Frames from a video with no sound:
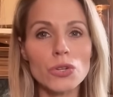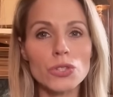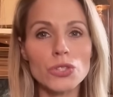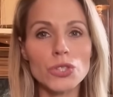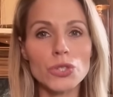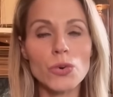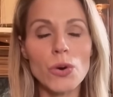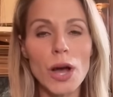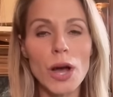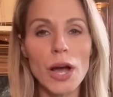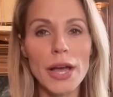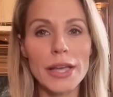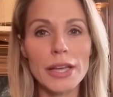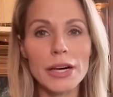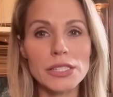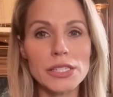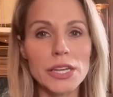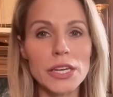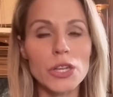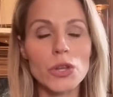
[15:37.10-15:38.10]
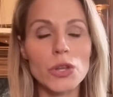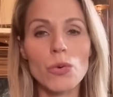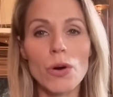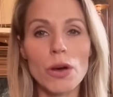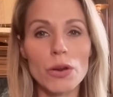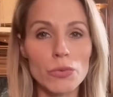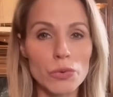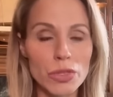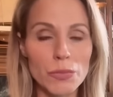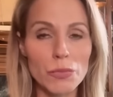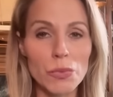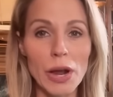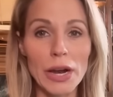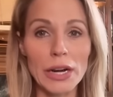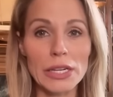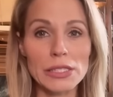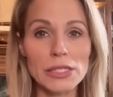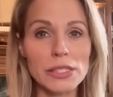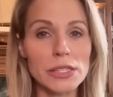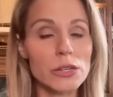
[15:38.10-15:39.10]
Do I continue on with the
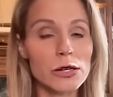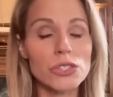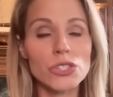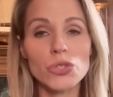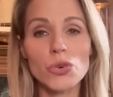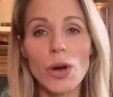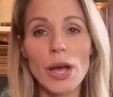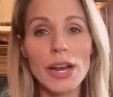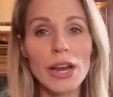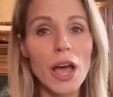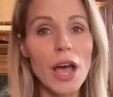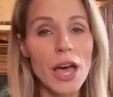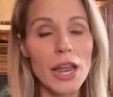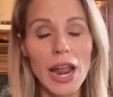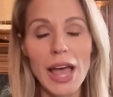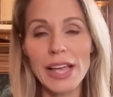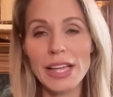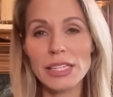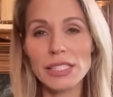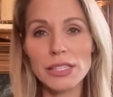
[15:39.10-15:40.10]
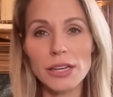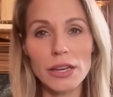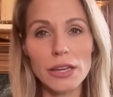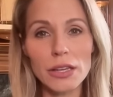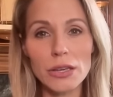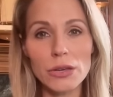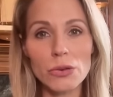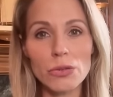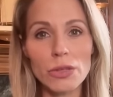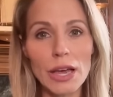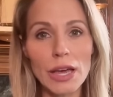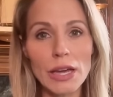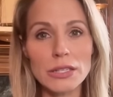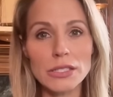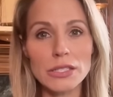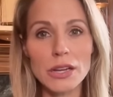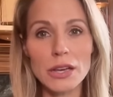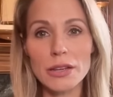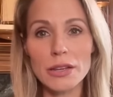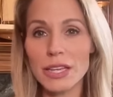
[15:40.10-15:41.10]
pregnancy or do I not? I can tell you
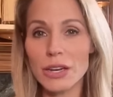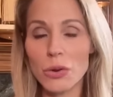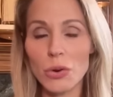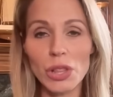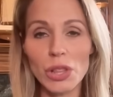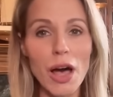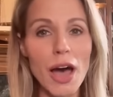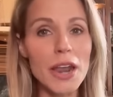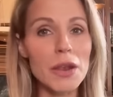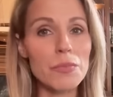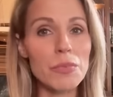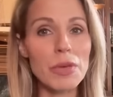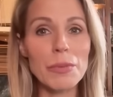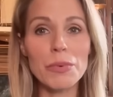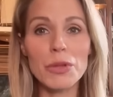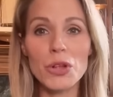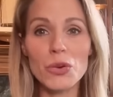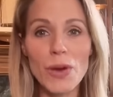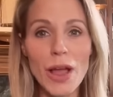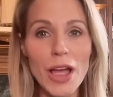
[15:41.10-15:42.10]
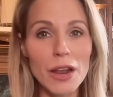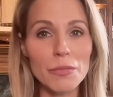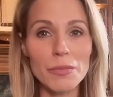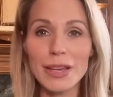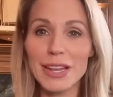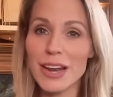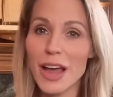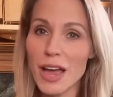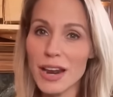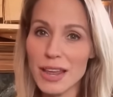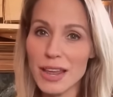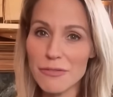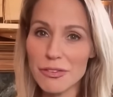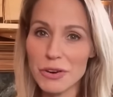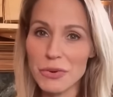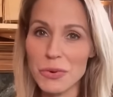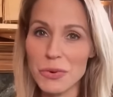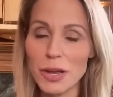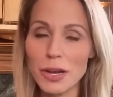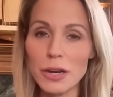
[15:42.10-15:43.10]
that, you know, a lot of people around me, not
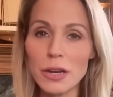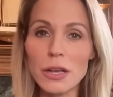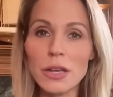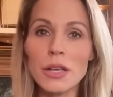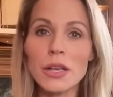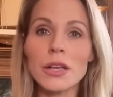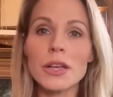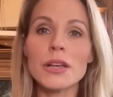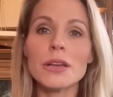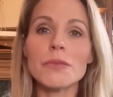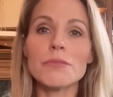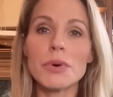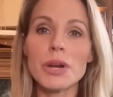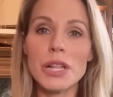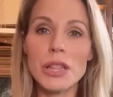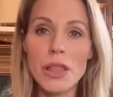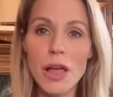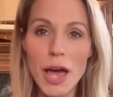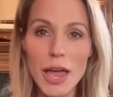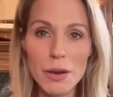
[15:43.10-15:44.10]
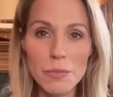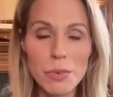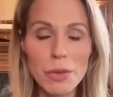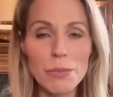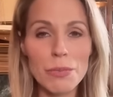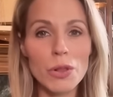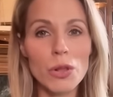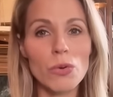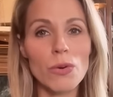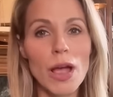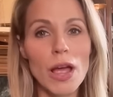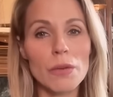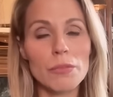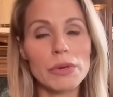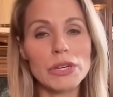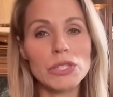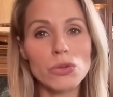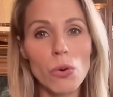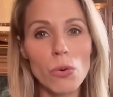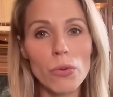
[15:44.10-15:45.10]
everyone, but a lot of people around
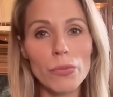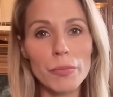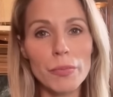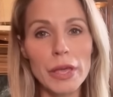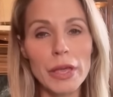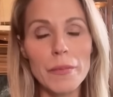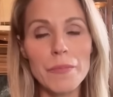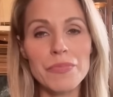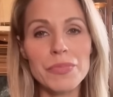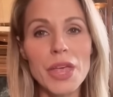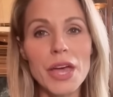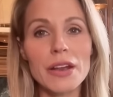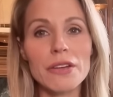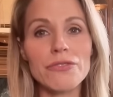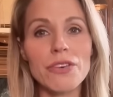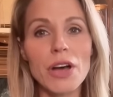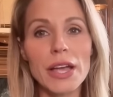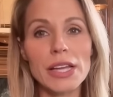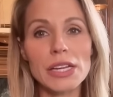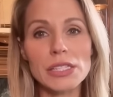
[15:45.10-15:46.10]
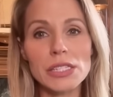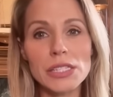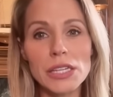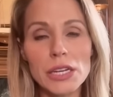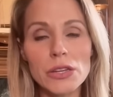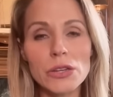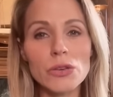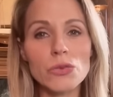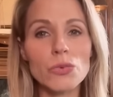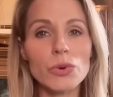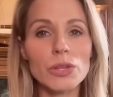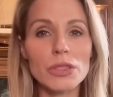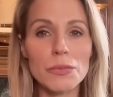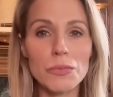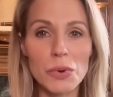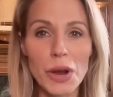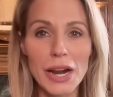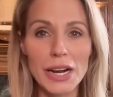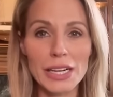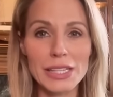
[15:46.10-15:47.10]
me told me that if I continued with the
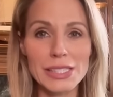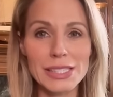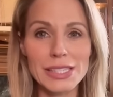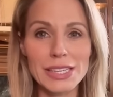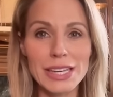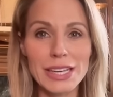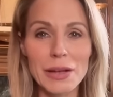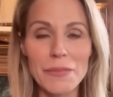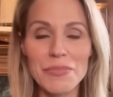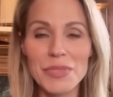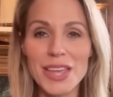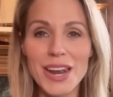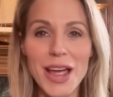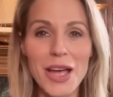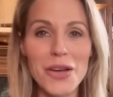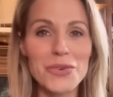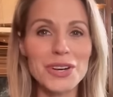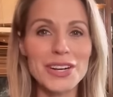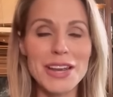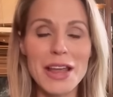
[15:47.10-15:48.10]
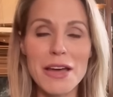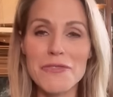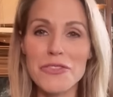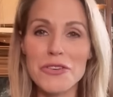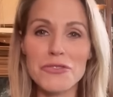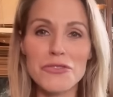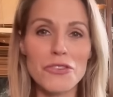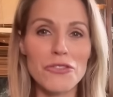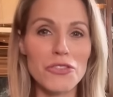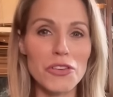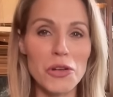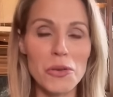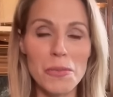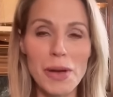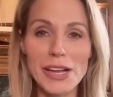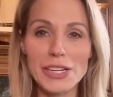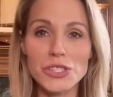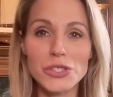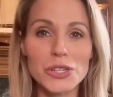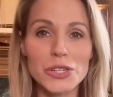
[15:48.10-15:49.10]
pregnancy, that I would never fulfill
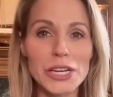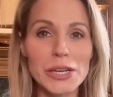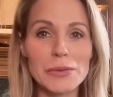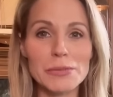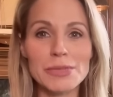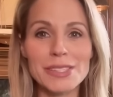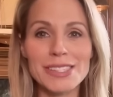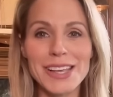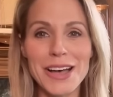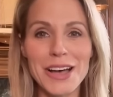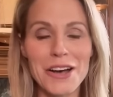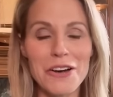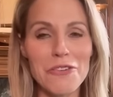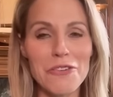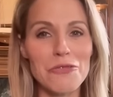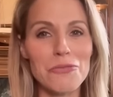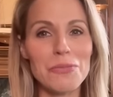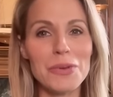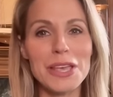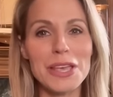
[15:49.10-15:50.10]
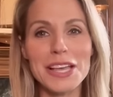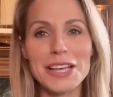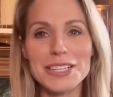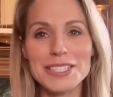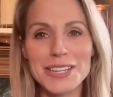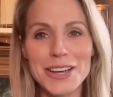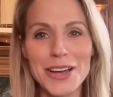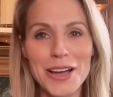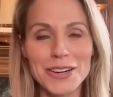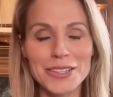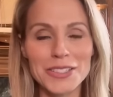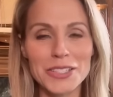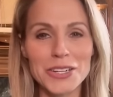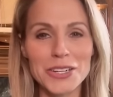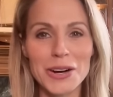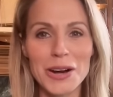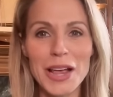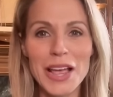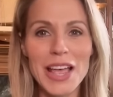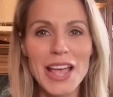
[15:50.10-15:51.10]
my dreams of being a
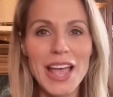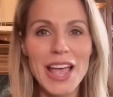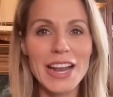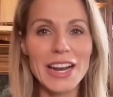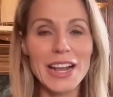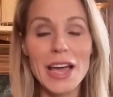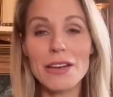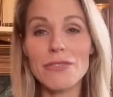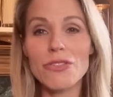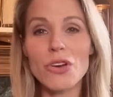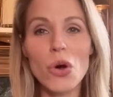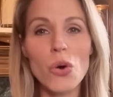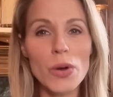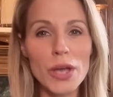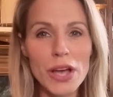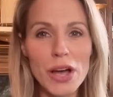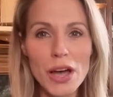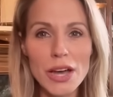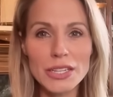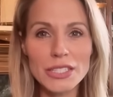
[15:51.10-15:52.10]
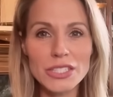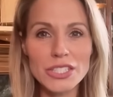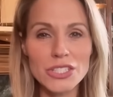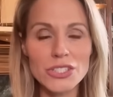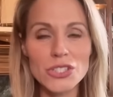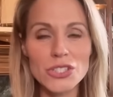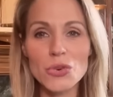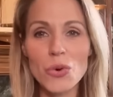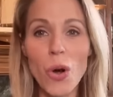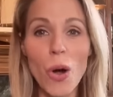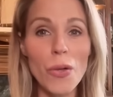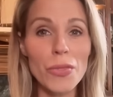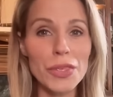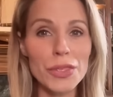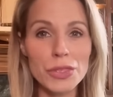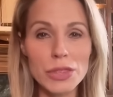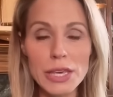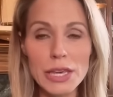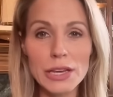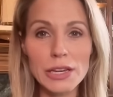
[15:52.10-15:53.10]
doctor and kind of going on to do all the
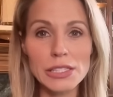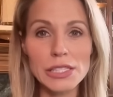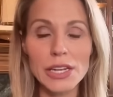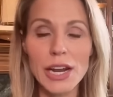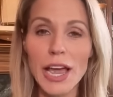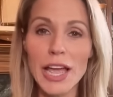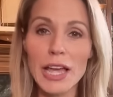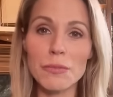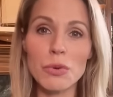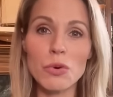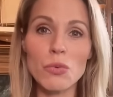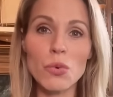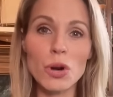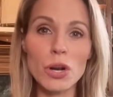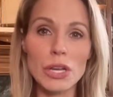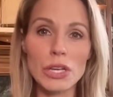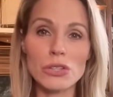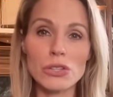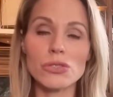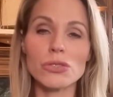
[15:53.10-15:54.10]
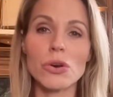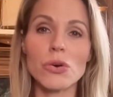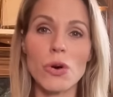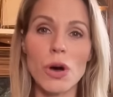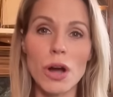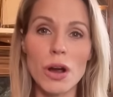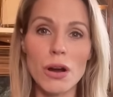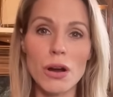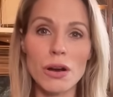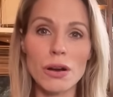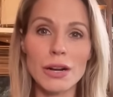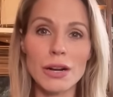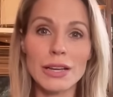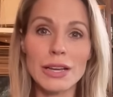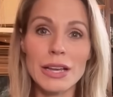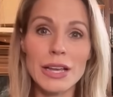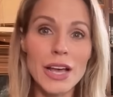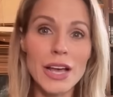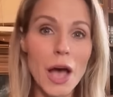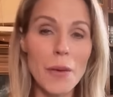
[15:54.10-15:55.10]
things that I had been working so hard
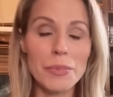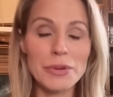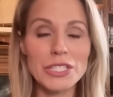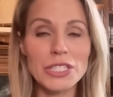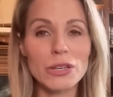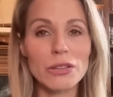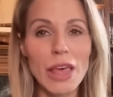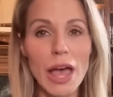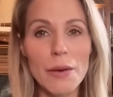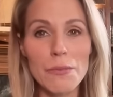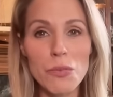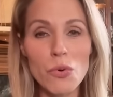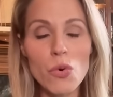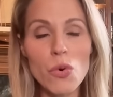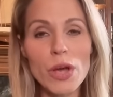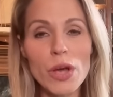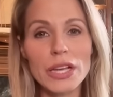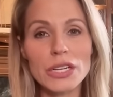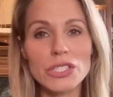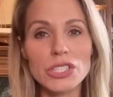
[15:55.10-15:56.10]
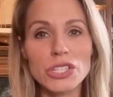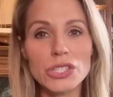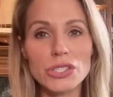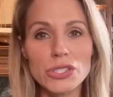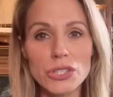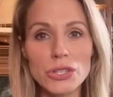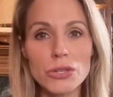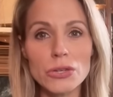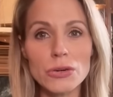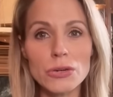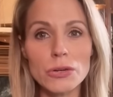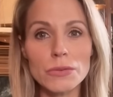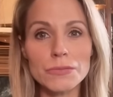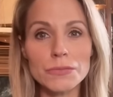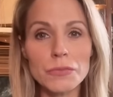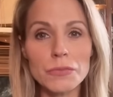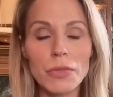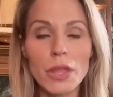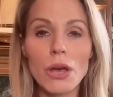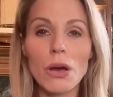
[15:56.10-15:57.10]
up until that point to do.
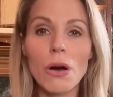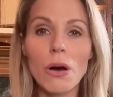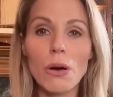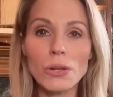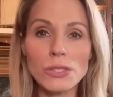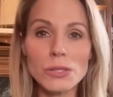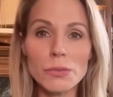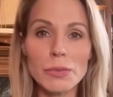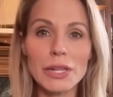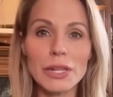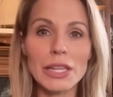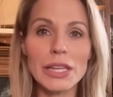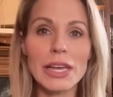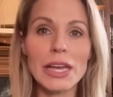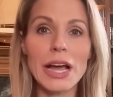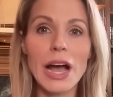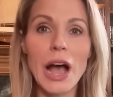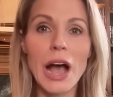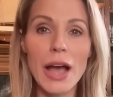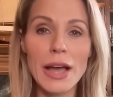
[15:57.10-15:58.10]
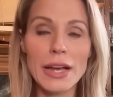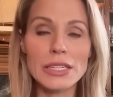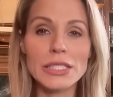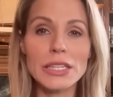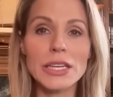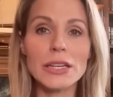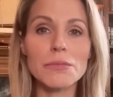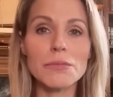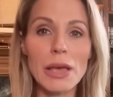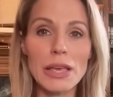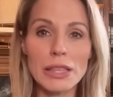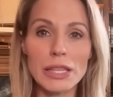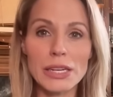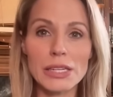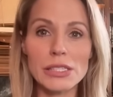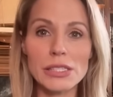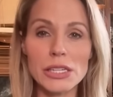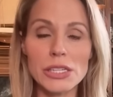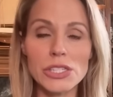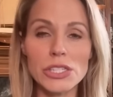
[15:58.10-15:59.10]
Ultimately, I did make the
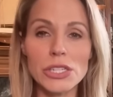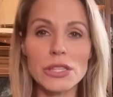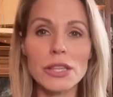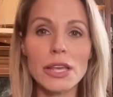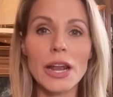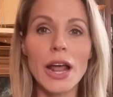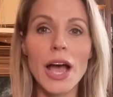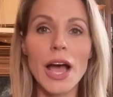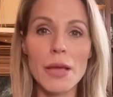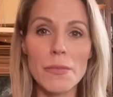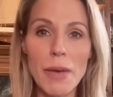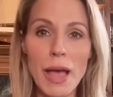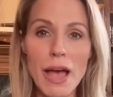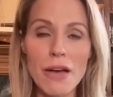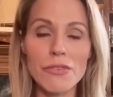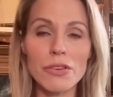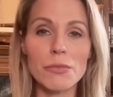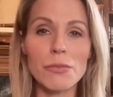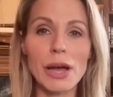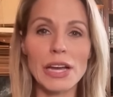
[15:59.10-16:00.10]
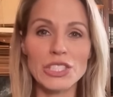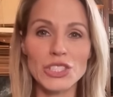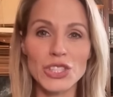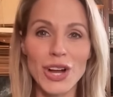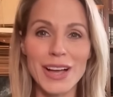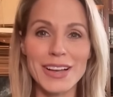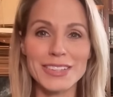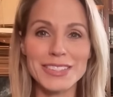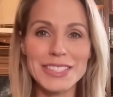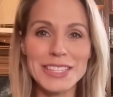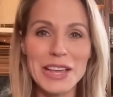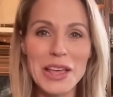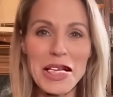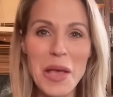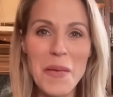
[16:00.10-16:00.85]
decision that I'm having my child.